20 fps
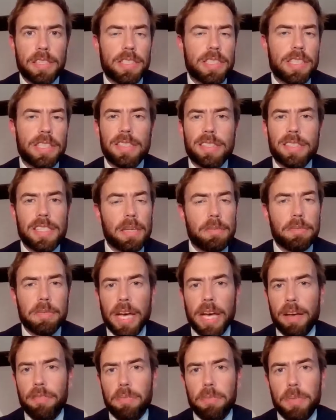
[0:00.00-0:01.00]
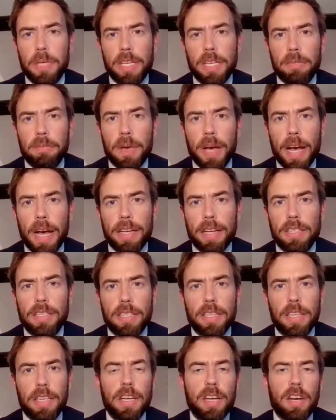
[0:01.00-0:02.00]
and it didn't seem to have a big
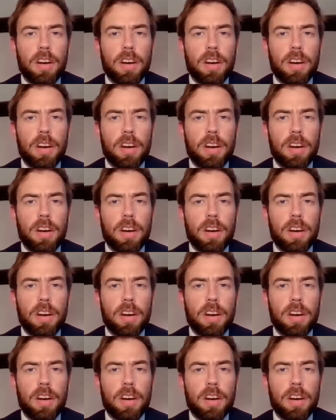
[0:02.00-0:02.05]
impact